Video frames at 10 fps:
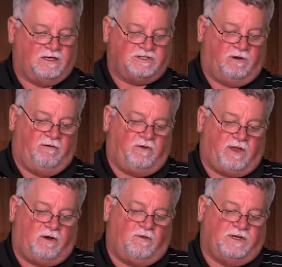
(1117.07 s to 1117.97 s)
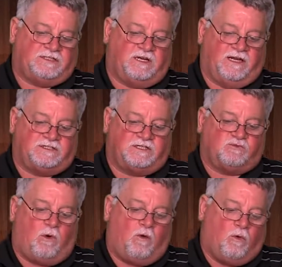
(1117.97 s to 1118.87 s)
So everything on this list
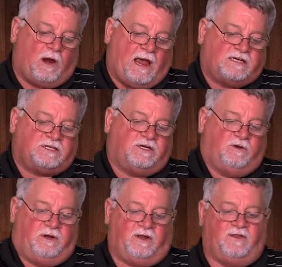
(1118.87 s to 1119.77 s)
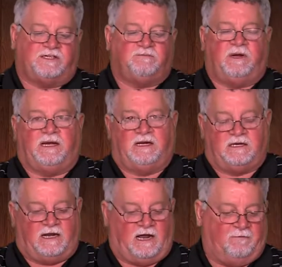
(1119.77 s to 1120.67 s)
is what we're actually doing in this meeting
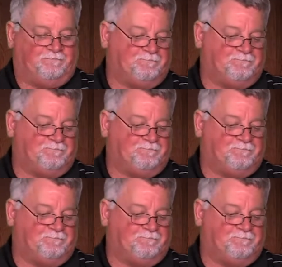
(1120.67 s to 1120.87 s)
today.